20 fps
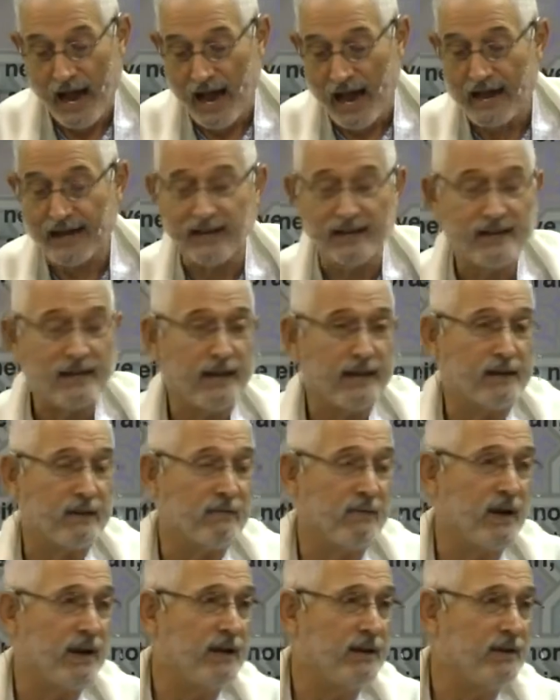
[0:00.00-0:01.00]
I can take
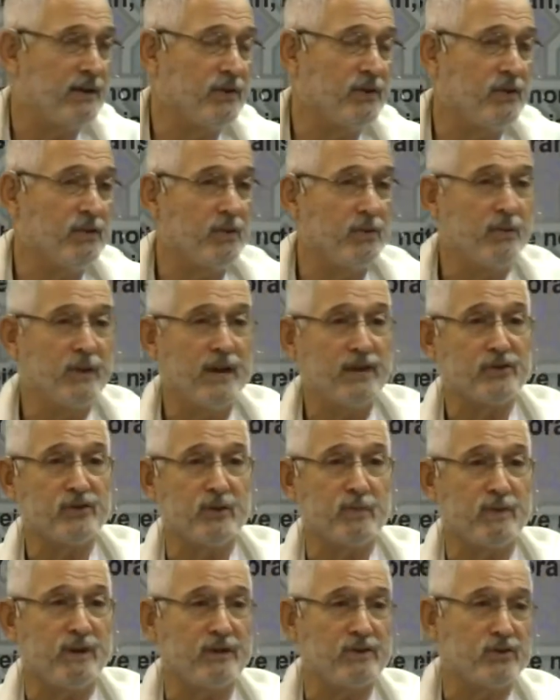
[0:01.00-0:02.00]
them right into the New
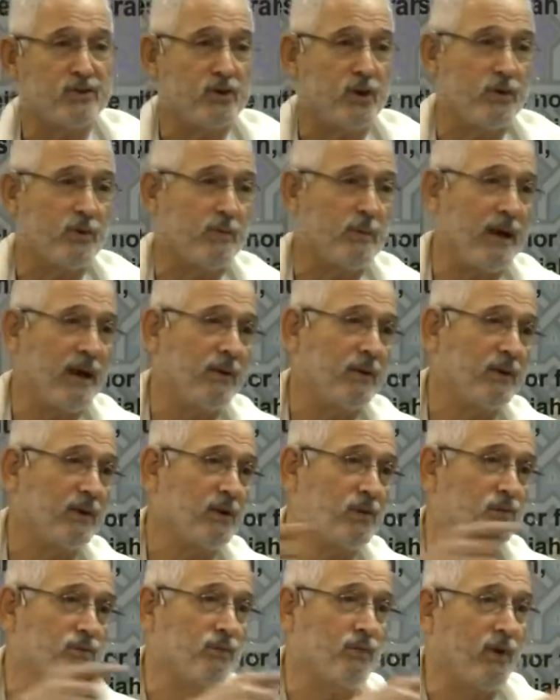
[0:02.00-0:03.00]
Testament and show them how it
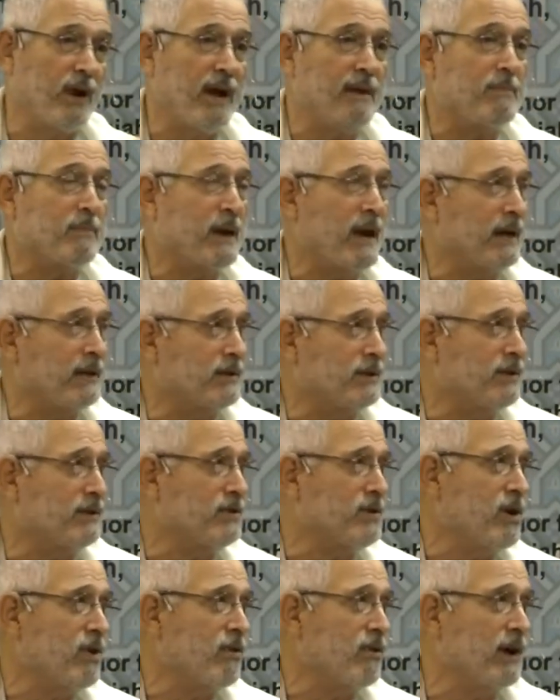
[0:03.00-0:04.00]
goes right back to the
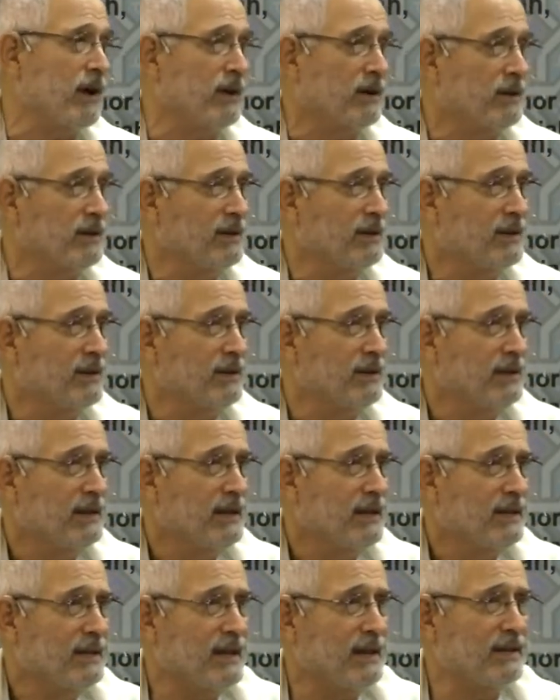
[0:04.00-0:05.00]
Torah.
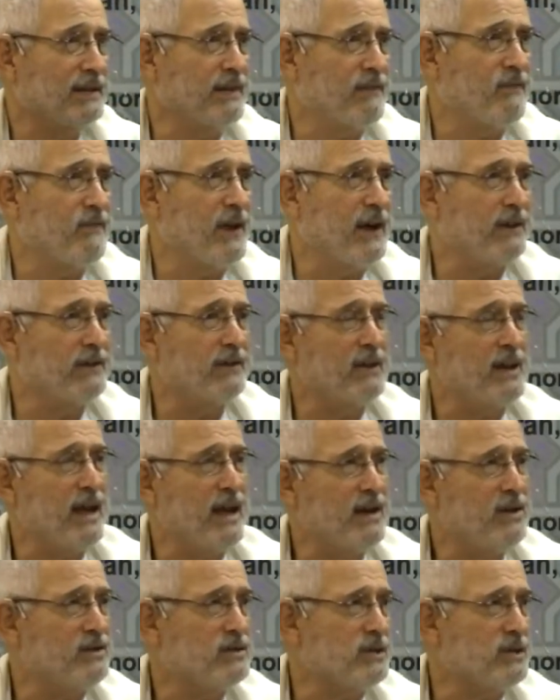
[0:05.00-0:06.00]
That the
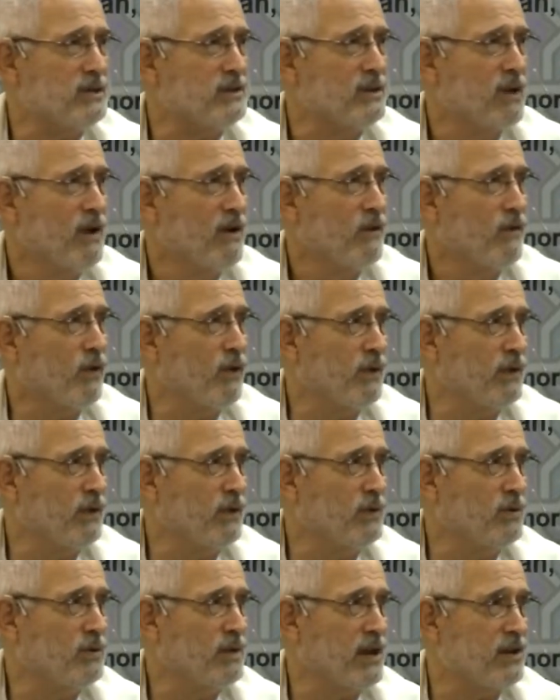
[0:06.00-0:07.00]
foundation for the
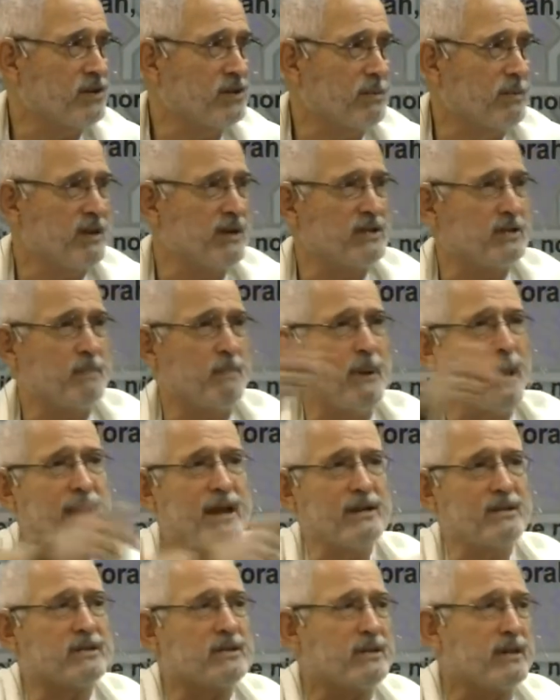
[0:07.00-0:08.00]
New Testament is
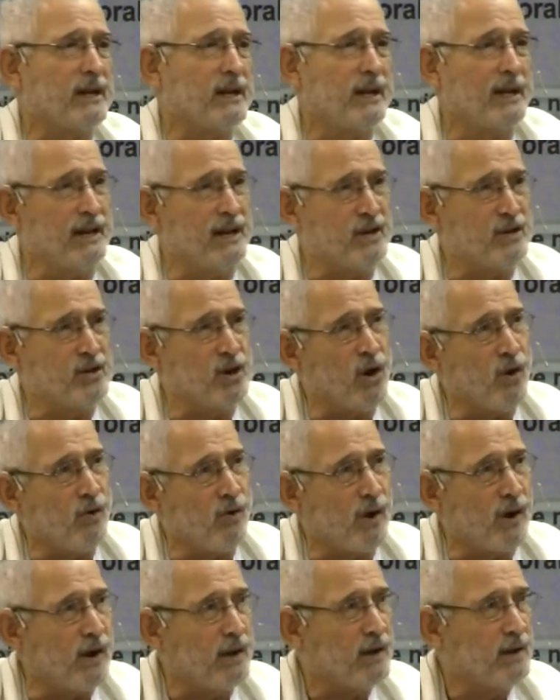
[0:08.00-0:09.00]
based in the
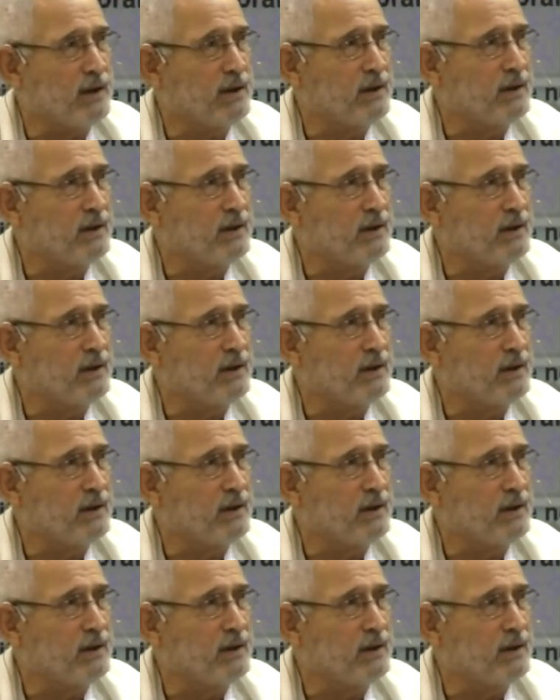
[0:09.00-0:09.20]
Torah.